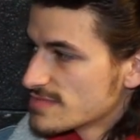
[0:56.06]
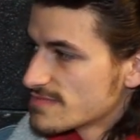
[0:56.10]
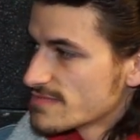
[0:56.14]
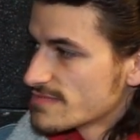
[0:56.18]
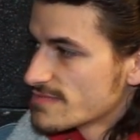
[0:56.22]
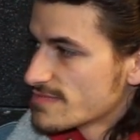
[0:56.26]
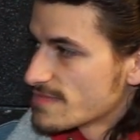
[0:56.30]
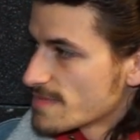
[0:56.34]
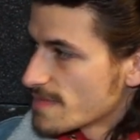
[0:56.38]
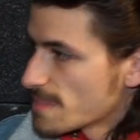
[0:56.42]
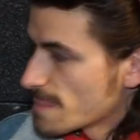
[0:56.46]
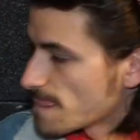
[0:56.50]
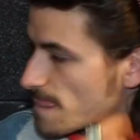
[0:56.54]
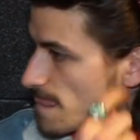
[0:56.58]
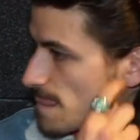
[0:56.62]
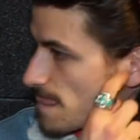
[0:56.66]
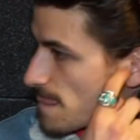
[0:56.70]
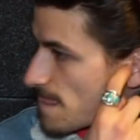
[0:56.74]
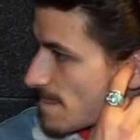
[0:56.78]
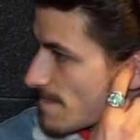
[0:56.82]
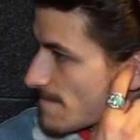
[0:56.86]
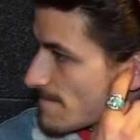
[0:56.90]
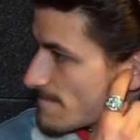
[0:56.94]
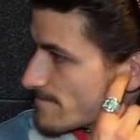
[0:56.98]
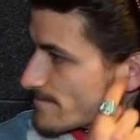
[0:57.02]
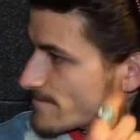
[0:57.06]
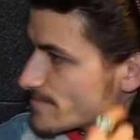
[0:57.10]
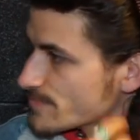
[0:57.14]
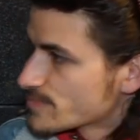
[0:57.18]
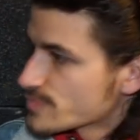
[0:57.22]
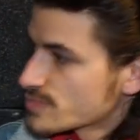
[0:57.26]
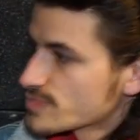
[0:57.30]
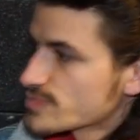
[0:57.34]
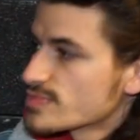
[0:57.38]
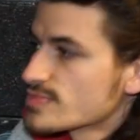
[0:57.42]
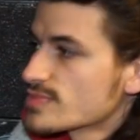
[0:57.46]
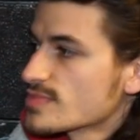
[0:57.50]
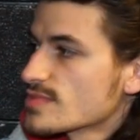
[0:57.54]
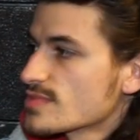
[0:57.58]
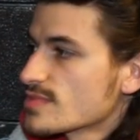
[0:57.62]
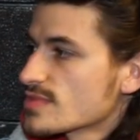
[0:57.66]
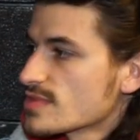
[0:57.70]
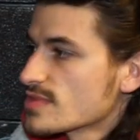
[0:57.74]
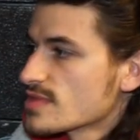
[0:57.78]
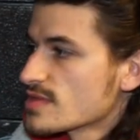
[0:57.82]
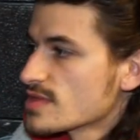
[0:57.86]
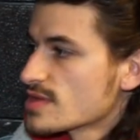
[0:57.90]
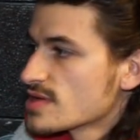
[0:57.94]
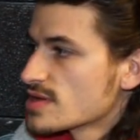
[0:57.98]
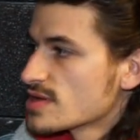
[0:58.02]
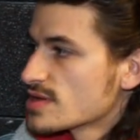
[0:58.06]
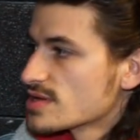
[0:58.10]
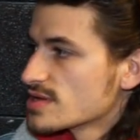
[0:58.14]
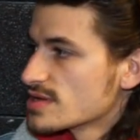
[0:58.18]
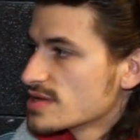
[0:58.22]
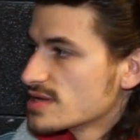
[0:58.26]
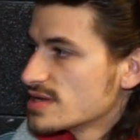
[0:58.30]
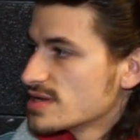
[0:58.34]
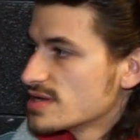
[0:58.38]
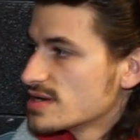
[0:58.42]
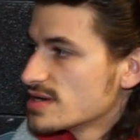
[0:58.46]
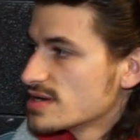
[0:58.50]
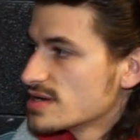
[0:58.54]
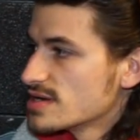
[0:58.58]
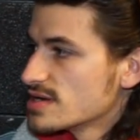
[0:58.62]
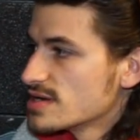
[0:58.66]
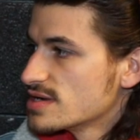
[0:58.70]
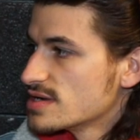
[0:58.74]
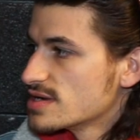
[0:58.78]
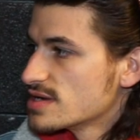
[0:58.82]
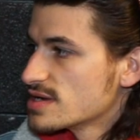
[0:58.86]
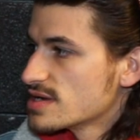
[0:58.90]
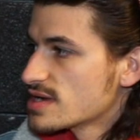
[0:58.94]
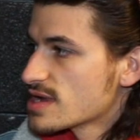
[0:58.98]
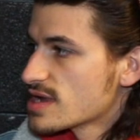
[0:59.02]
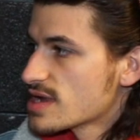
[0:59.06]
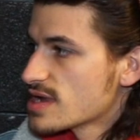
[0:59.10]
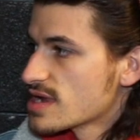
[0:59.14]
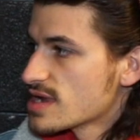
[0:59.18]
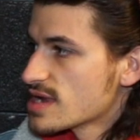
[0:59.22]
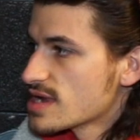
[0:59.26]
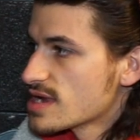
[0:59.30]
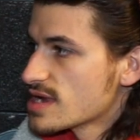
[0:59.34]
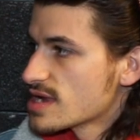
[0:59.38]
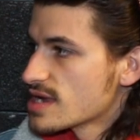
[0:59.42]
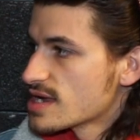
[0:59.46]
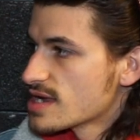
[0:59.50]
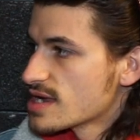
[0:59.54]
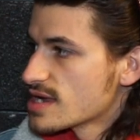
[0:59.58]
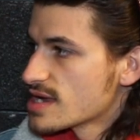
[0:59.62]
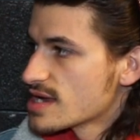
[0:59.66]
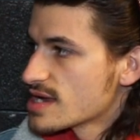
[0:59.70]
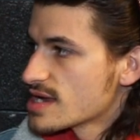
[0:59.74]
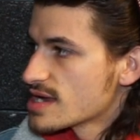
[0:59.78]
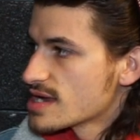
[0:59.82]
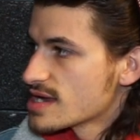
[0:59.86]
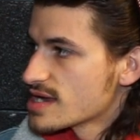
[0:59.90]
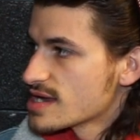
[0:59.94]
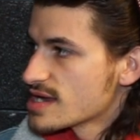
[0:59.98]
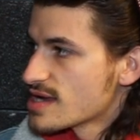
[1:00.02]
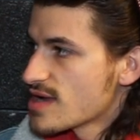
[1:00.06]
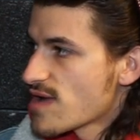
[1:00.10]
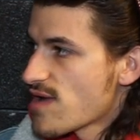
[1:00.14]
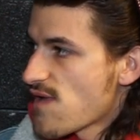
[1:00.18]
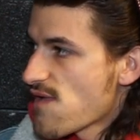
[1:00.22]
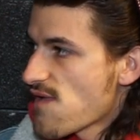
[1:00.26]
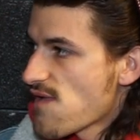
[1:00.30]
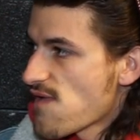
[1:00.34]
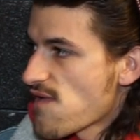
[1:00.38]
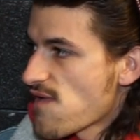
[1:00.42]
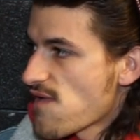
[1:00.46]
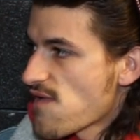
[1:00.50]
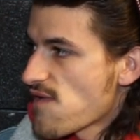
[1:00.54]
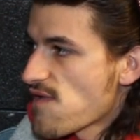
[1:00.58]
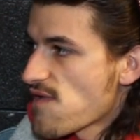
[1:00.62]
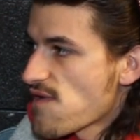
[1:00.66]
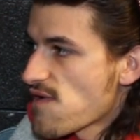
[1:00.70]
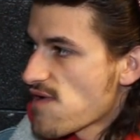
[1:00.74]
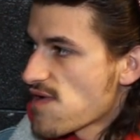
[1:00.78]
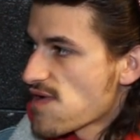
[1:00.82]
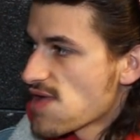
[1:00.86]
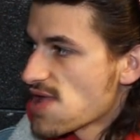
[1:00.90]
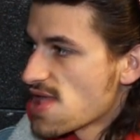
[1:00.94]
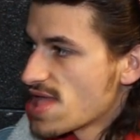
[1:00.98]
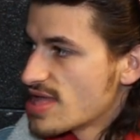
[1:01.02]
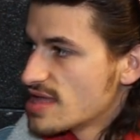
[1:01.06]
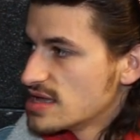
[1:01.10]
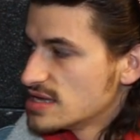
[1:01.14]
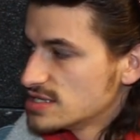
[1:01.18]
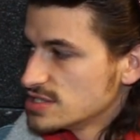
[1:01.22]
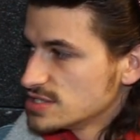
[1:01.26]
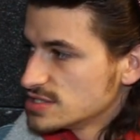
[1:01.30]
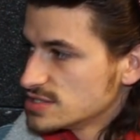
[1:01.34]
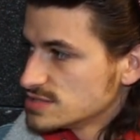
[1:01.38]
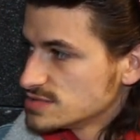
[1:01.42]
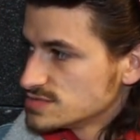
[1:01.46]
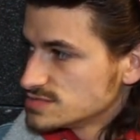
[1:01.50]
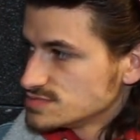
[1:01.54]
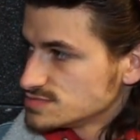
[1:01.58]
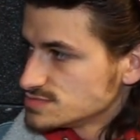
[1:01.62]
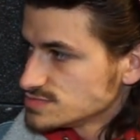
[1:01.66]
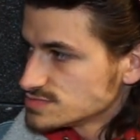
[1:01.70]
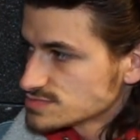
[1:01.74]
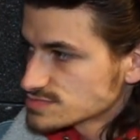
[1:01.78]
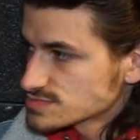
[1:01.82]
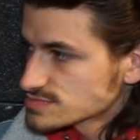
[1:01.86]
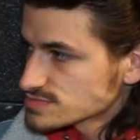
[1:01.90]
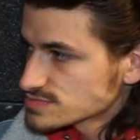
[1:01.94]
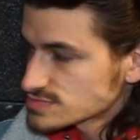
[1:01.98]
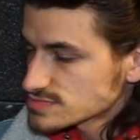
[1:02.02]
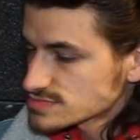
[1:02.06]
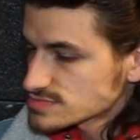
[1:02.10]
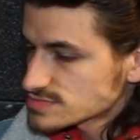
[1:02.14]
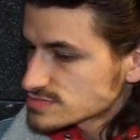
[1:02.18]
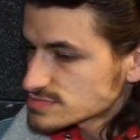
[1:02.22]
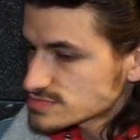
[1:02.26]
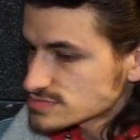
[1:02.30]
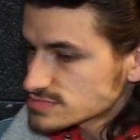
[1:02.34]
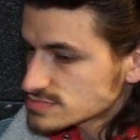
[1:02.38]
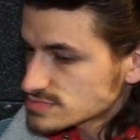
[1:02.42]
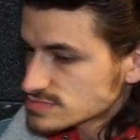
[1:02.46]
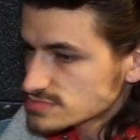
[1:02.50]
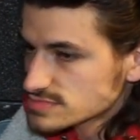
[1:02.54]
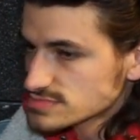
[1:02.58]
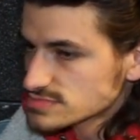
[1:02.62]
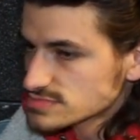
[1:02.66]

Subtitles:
The person shown says nothing.